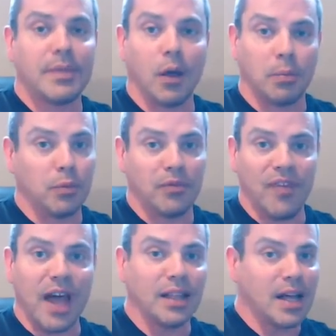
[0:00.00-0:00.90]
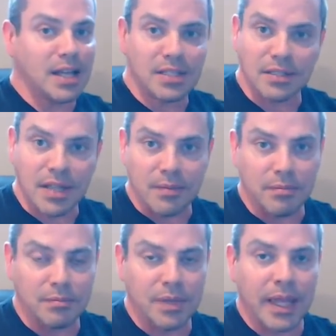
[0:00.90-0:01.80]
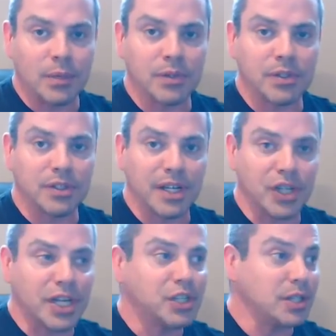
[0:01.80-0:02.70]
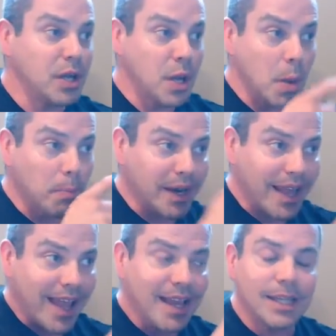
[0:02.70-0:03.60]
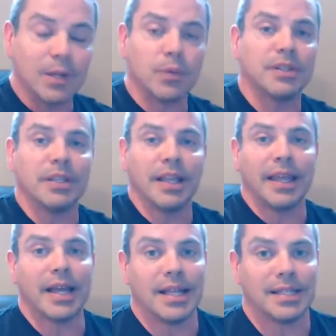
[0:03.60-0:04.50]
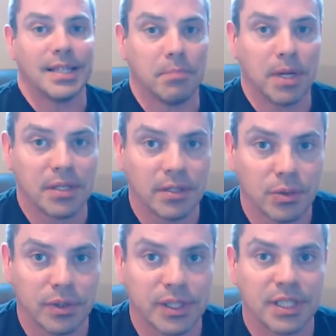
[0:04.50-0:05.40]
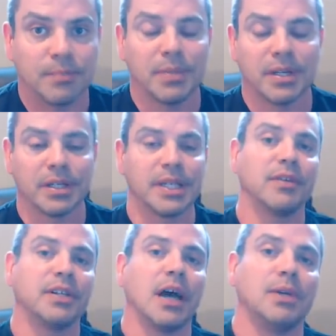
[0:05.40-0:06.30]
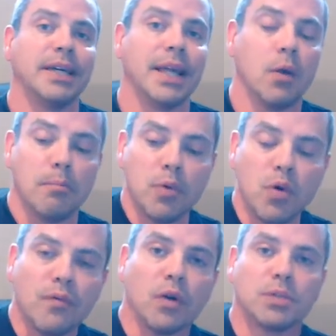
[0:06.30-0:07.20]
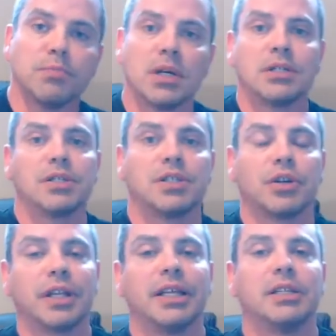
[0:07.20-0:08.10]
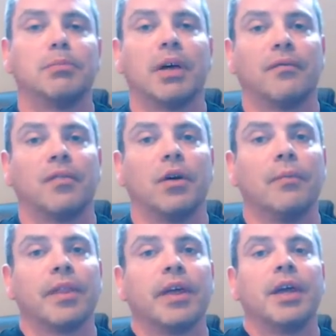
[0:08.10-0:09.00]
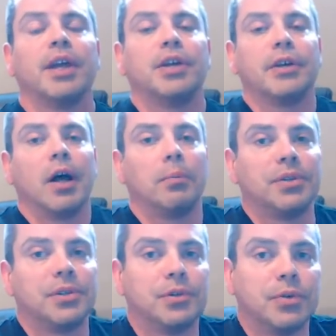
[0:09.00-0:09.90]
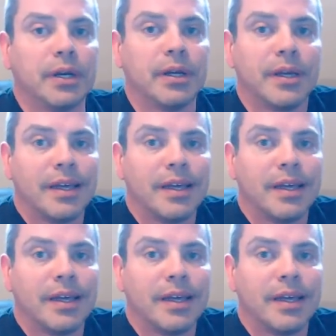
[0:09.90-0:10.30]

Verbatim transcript: helping with fat loss and, and aiding with your digestion, but aiding with delayed onset muscle soreness. Because every time you get out and move those muscles, circulate the blood flow, you're helping to uh,